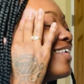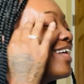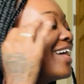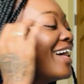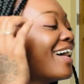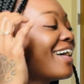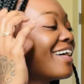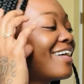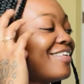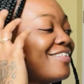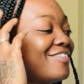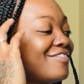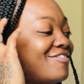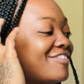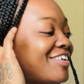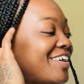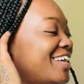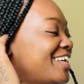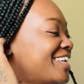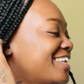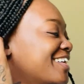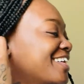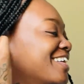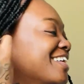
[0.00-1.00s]

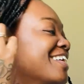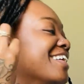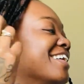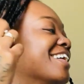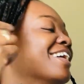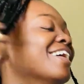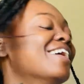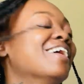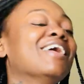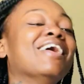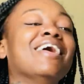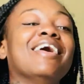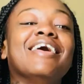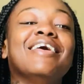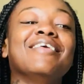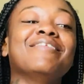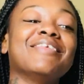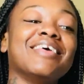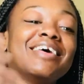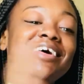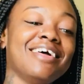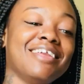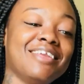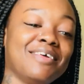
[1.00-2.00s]
aggravated.
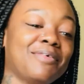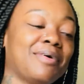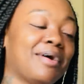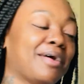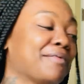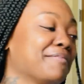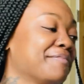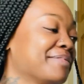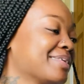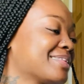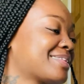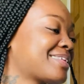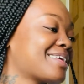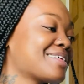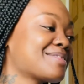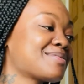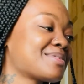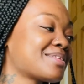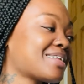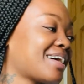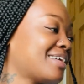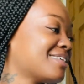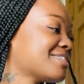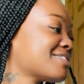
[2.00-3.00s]
But anyway, I'm gonna take some
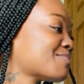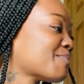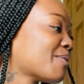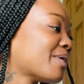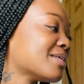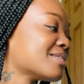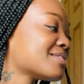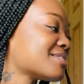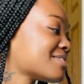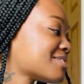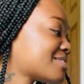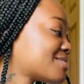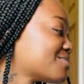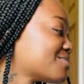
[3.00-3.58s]
sinus medicine too,